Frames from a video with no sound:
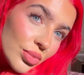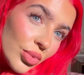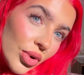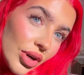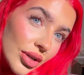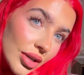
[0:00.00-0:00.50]

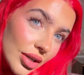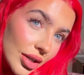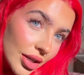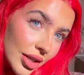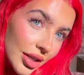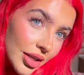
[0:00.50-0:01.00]
one.
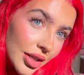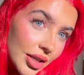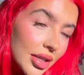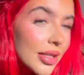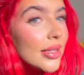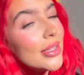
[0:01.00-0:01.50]

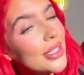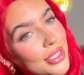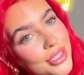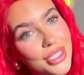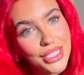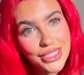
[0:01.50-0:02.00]

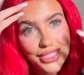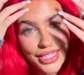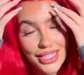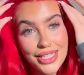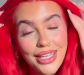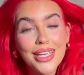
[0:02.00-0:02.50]
Literally
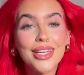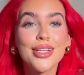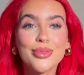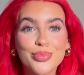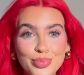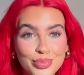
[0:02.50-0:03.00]
teeny.
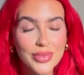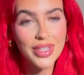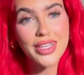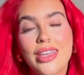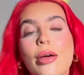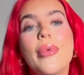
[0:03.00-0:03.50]
I
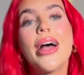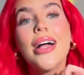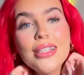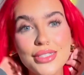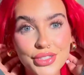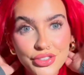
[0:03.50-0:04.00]
can get my
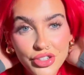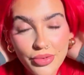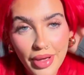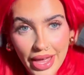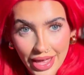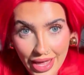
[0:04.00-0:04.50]
hands through
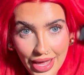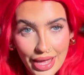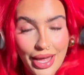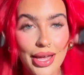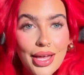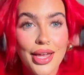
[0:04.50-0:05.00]
my
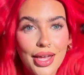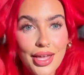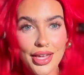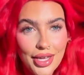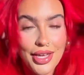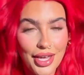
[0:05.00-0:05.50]
hair.
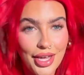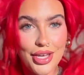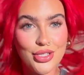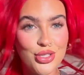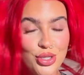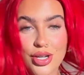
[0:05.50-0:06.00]

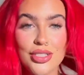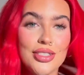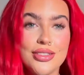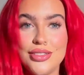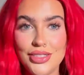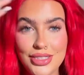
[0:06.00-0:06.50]
It's just,
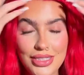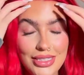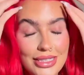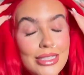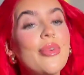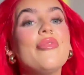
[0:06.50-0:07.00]

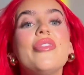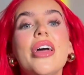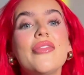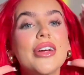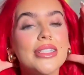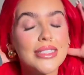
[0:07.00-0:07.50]
oh, it's my
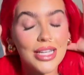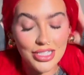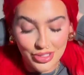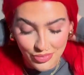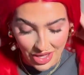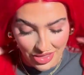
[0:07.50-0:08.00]
favourite
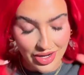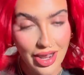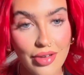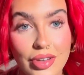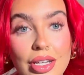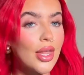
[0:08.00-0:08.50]
extension method
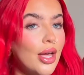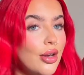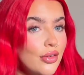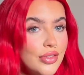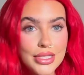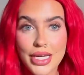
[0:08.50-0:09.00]
ever. And
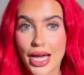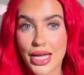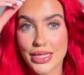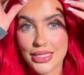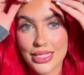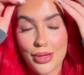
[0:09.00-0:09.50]
obviously
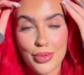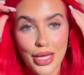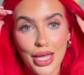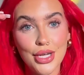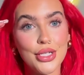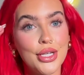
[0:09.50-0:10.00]
Hadley's
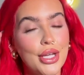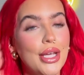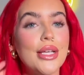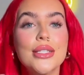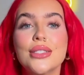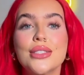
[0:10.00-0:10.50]
application
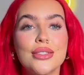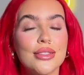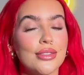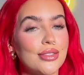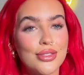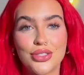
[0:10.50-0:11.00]
is
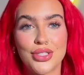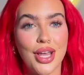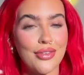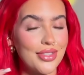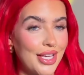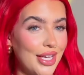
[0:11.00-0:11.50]
just
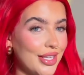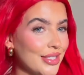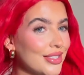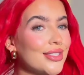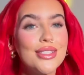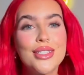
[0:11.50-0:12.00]
chef's
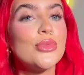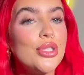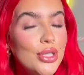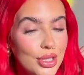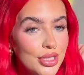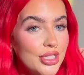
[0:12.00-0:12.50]
kiss.
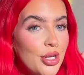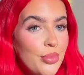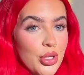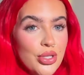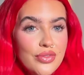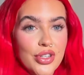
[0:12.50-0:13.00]
Just
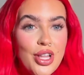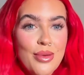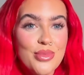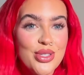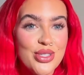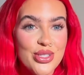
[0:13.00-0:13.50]
beautiful.
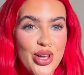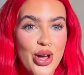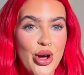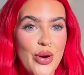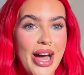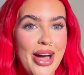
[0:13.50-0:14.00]
I'm so
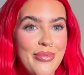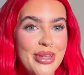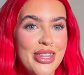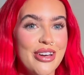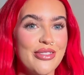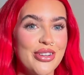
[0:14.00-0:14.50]
happy
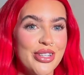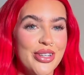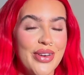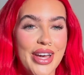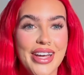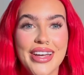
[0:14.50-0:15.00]
that I've got new
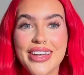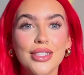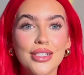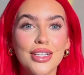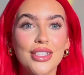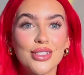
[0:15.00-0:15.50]
hair.
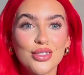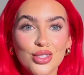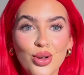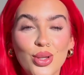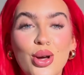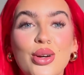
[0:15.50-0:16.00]
It's
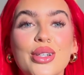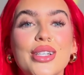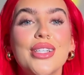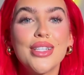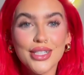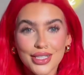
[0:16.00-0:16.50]
so long.
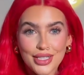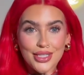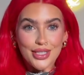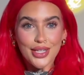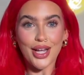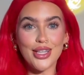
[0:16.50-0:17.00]

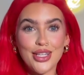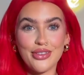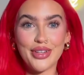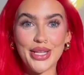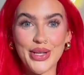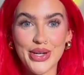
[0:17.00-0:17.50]
I love
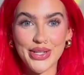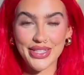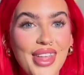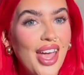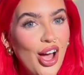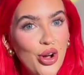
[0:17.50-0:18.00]
it long.
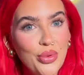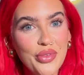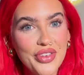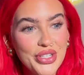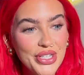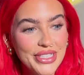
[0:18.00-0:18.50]
I hope you've
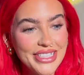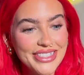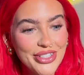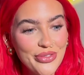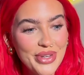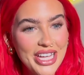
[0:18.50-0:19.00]
enjoyed this
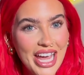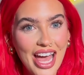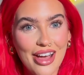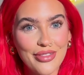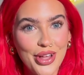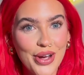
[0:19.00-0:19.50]
little mini
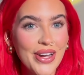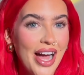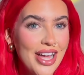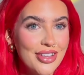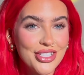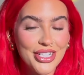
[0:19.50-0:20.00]
hair vlog.
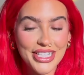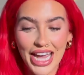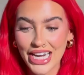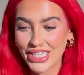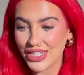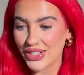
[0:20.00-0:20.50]
I enjoyed
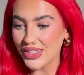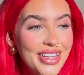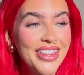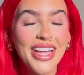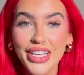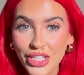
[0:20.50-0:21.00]
getting it done.
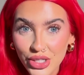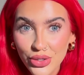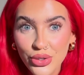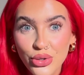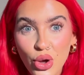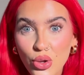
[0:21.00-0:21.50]
Thank
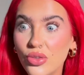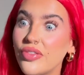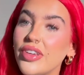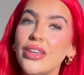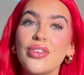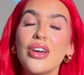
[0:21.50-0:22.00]
you, Gold
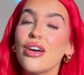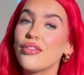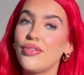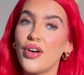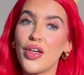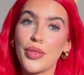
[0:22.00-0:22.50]
Fever,
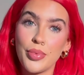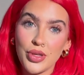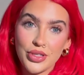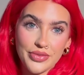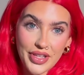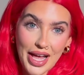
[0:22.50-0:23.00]
for the
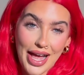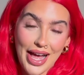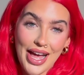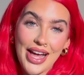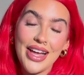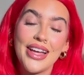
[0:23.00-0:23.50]
beautiful
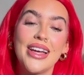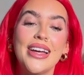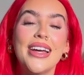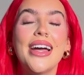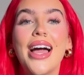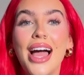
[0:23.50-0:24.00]
hair,
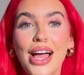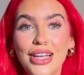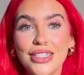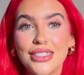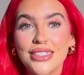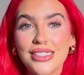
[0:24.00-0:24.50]

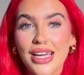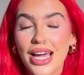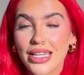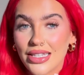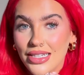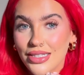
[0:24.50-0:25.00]
and
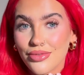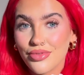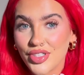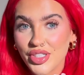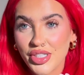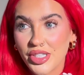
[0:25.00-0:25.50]
Hadley
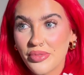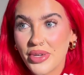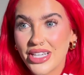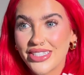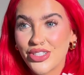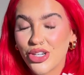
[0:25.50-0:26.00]
for doing an
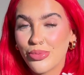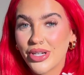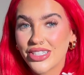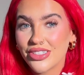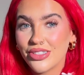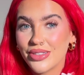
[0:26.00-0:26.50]
amazing job
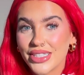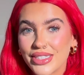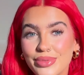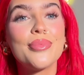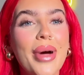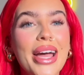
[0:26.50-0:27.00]
as always.
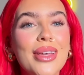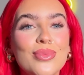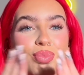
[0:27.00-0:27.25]
Bye.